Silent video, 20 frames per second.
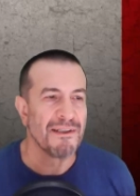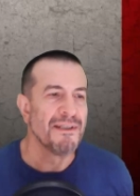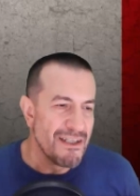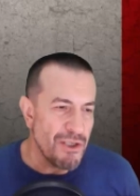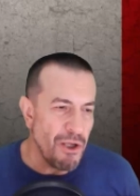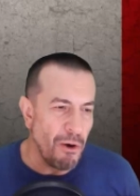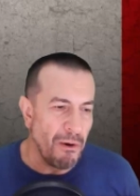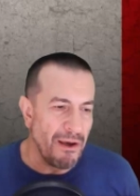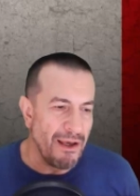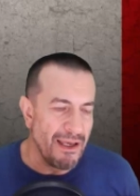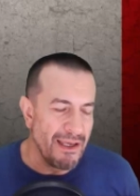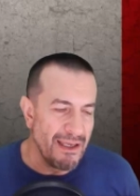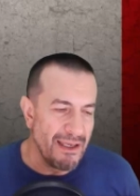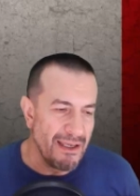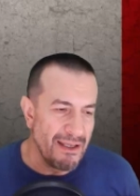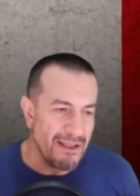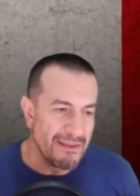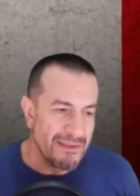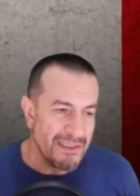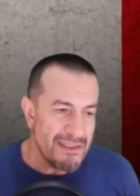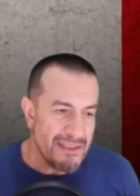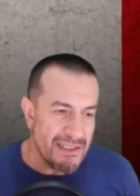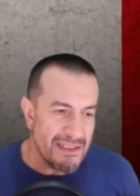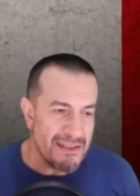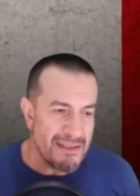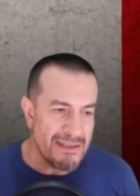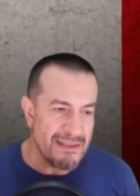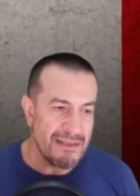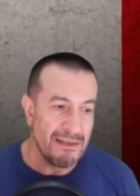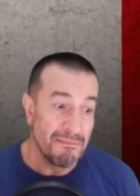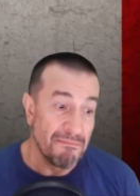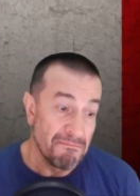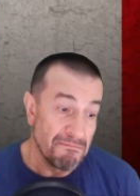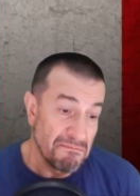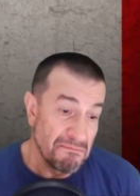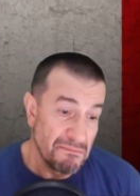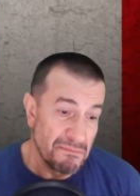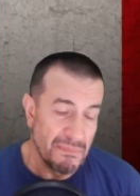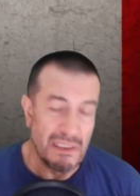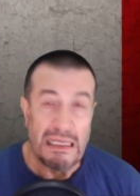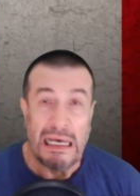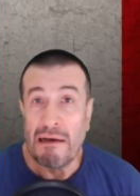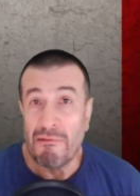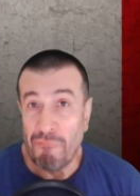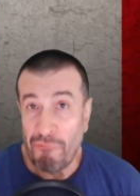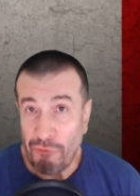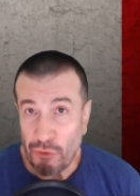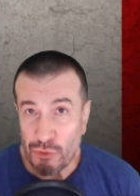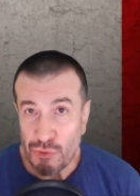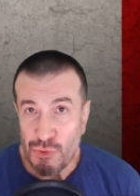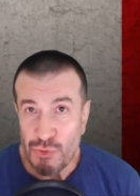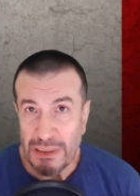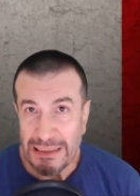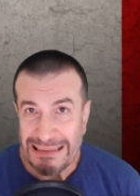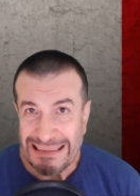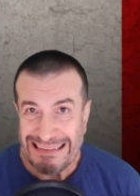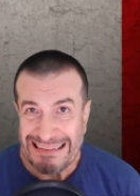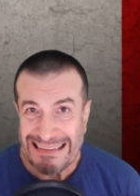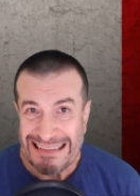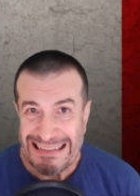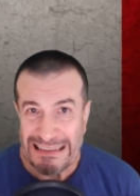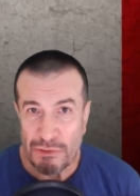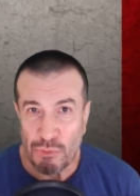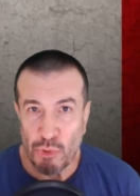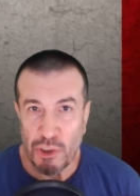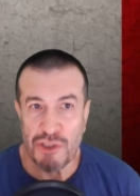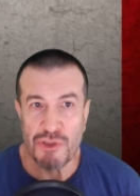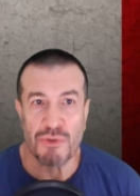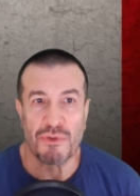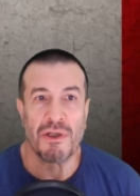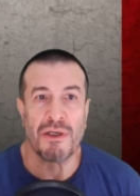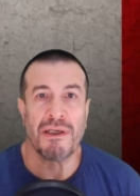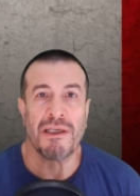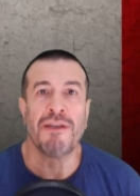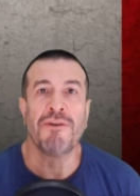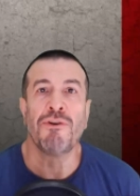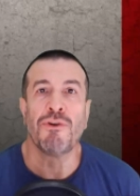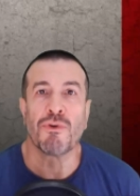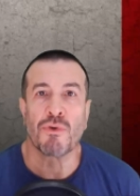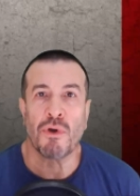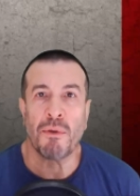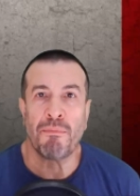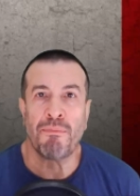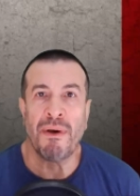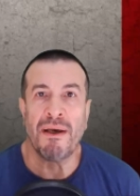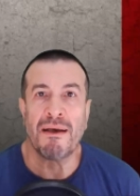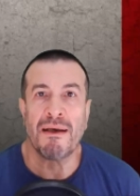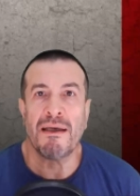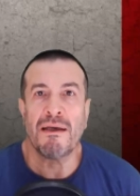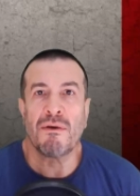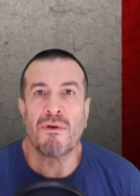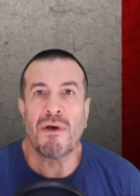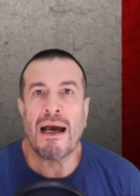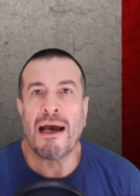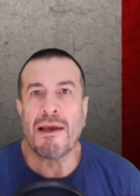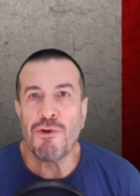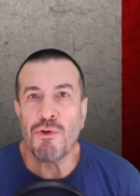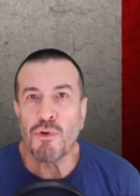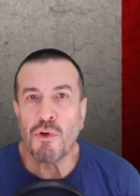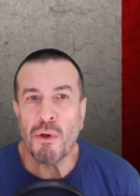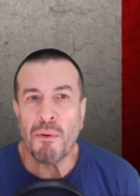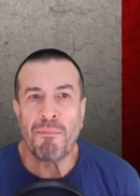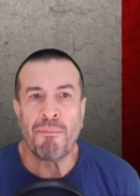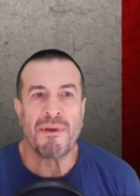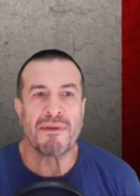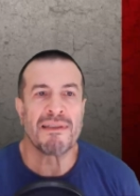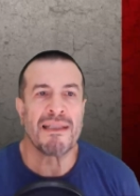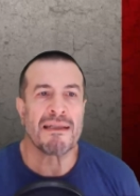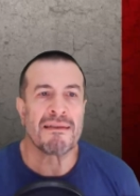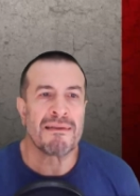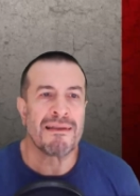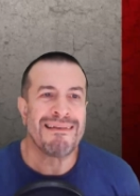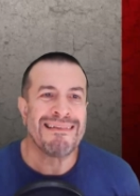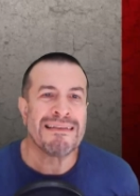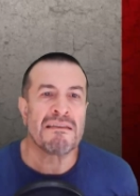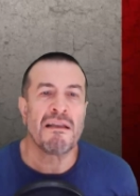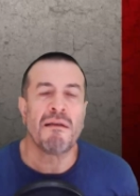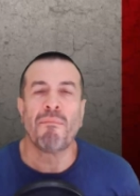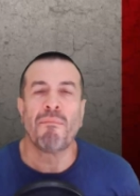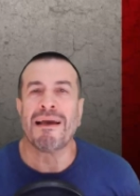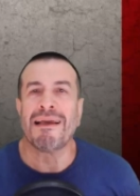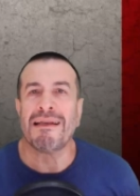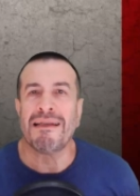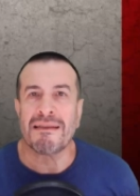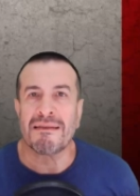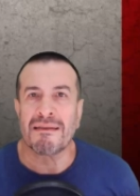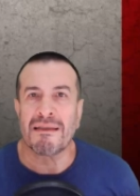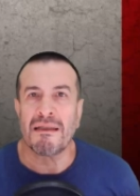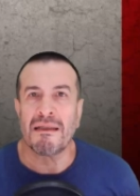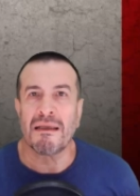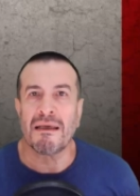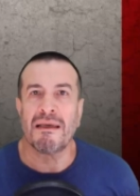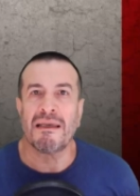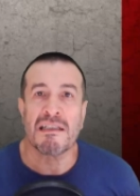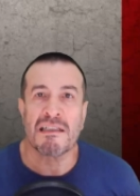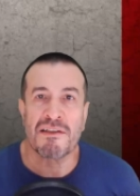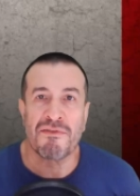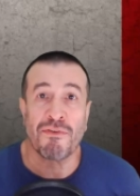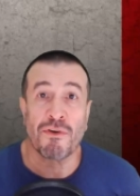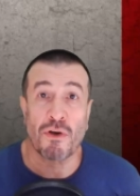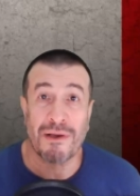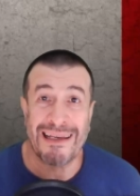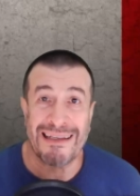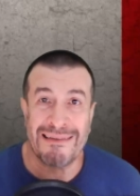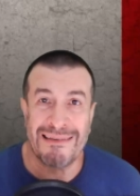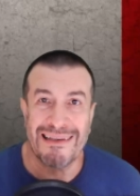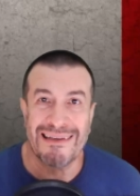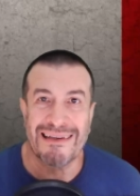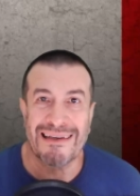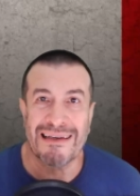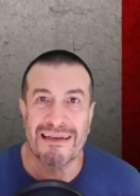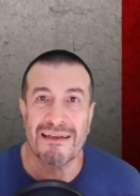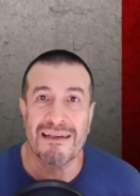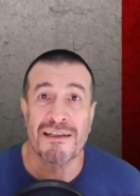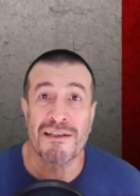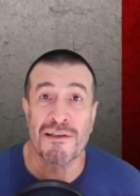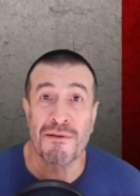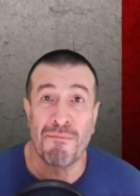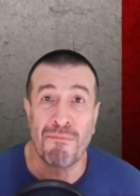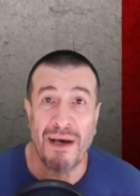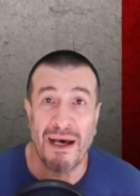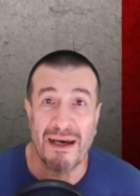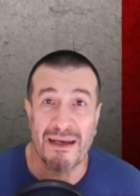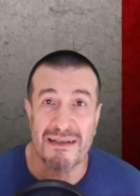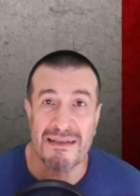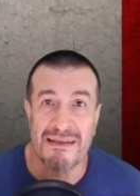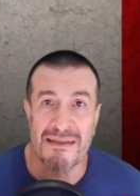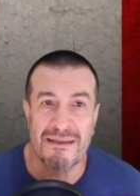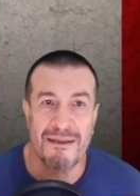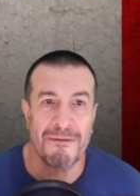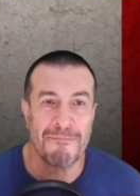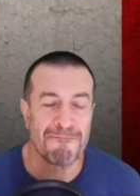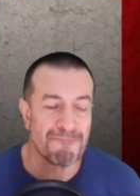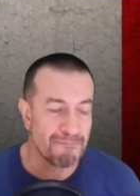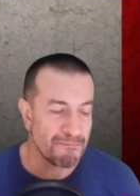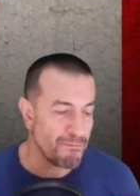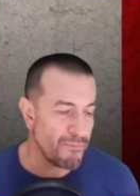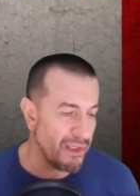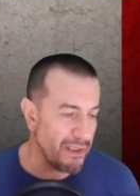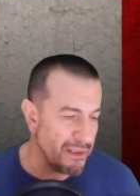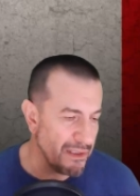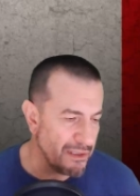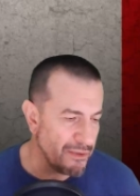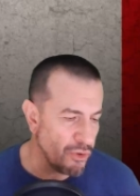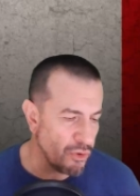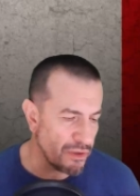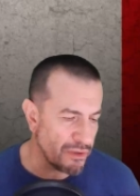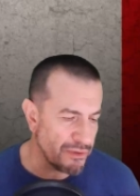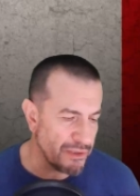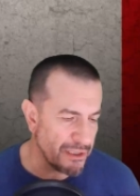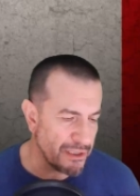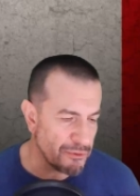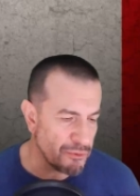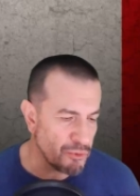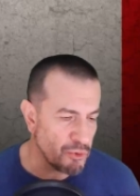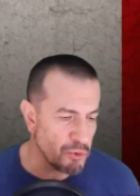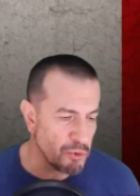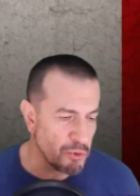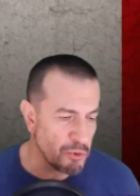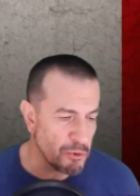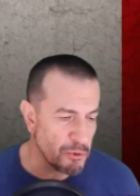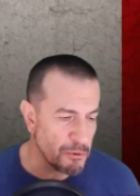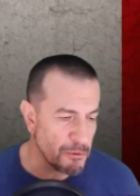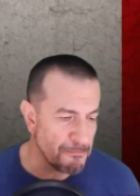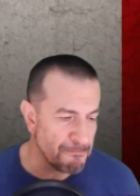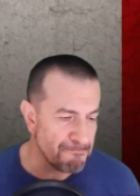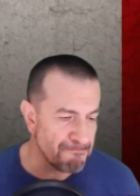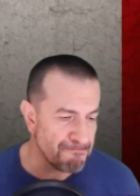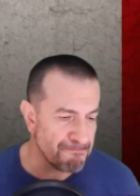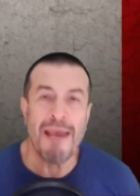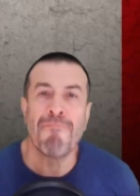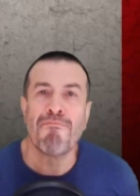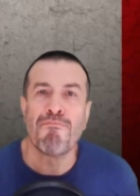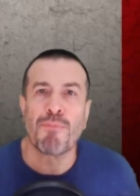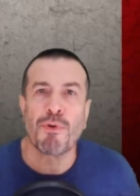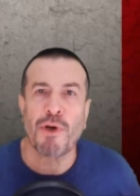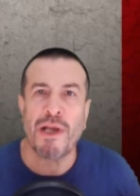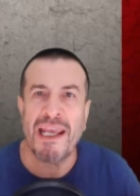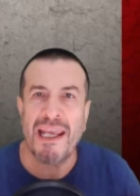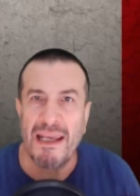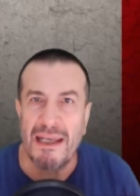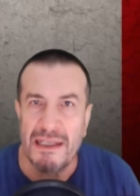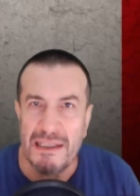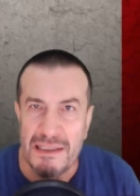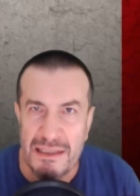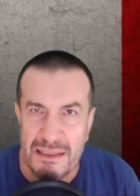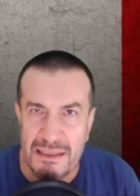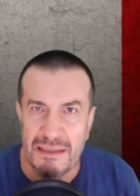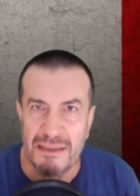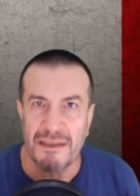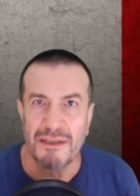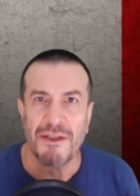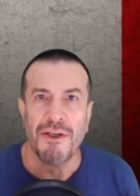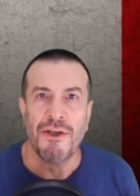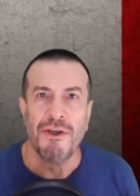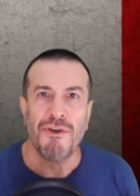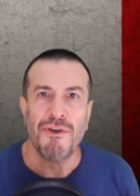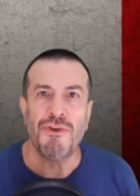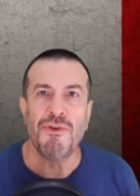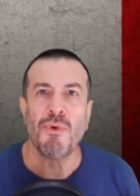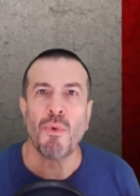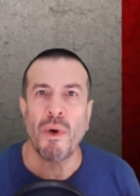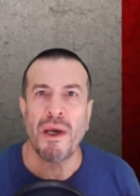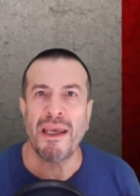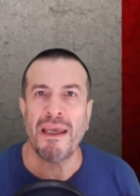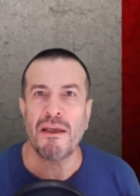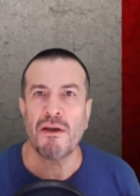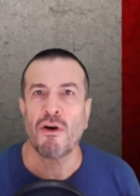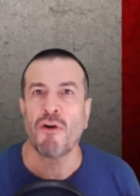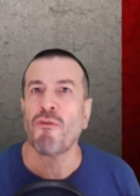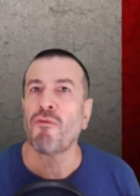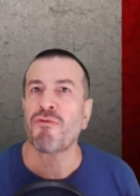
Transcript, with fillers: So uh, this is unfortunately, the situation in Europe, a Europe that little by little is forgetting its past in order to embrace new way of